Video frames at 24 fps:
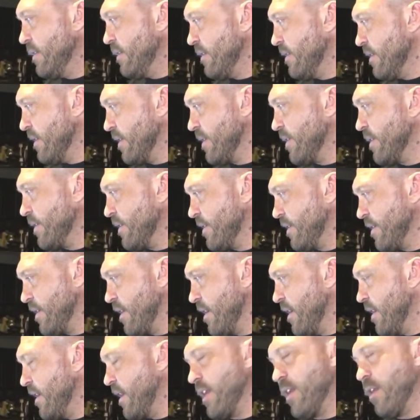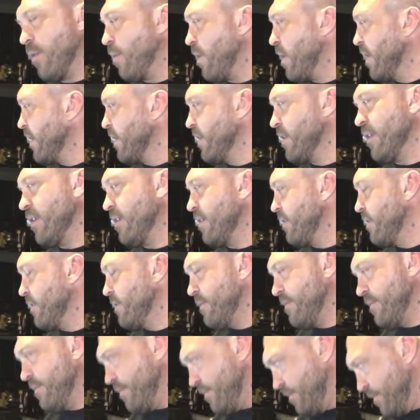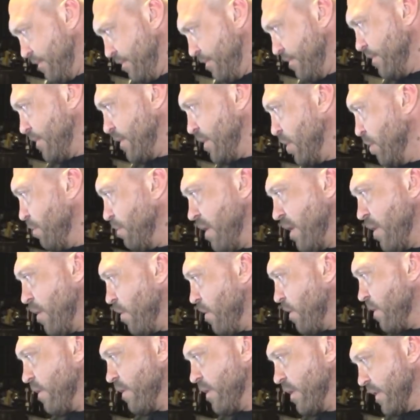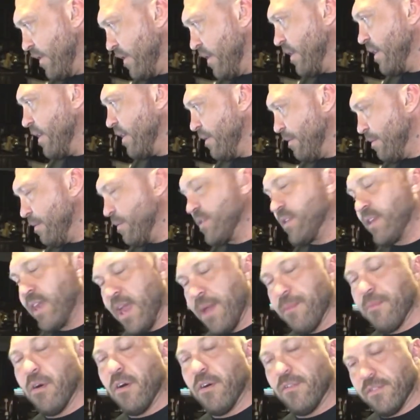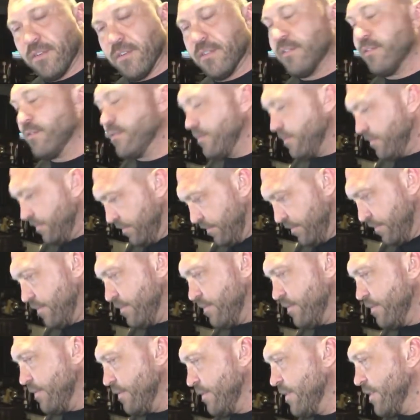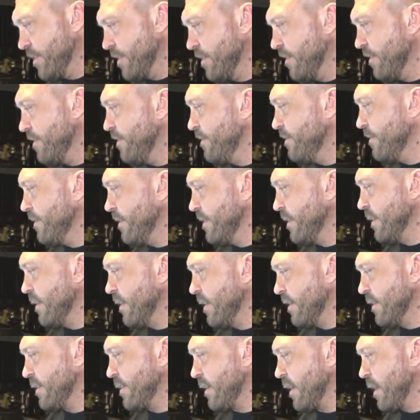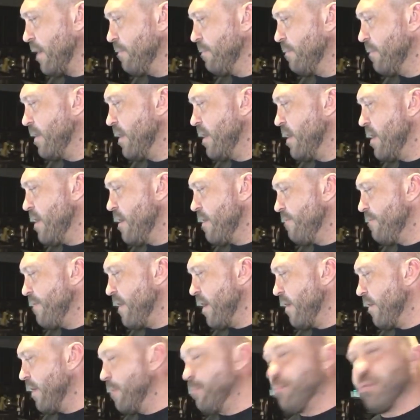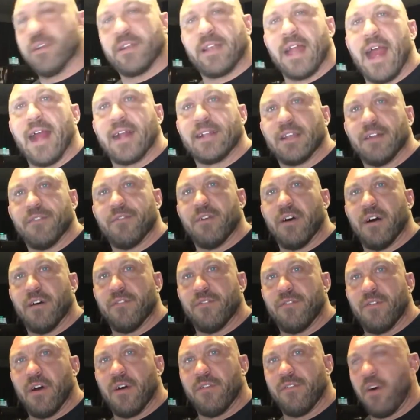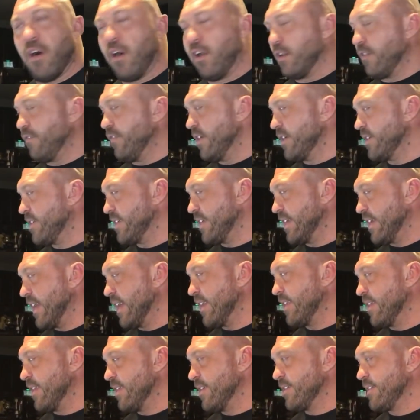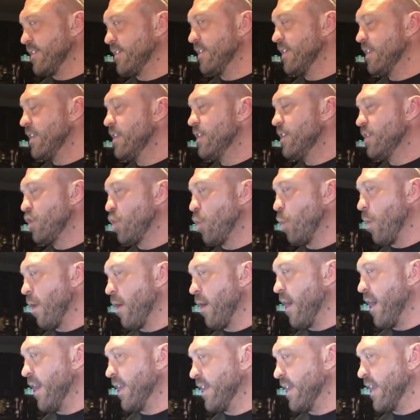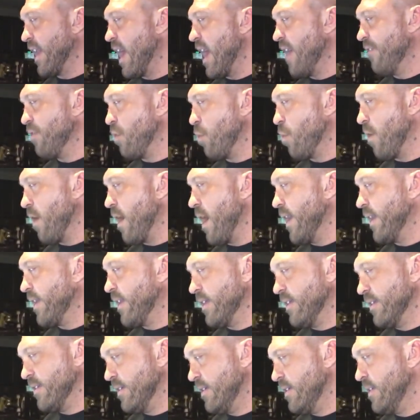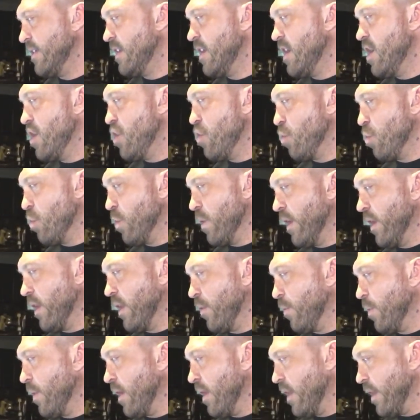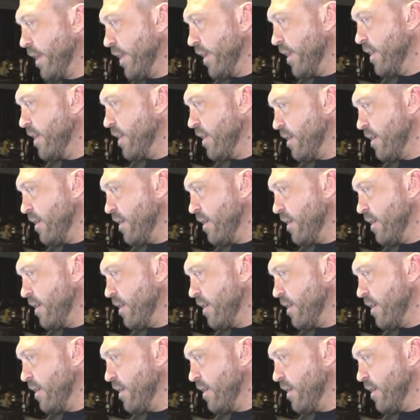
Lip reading: and I don't want to toot my horn or anything, it was game over. So, I'm very protective of all of this to get this to where I can have it, where I can really, really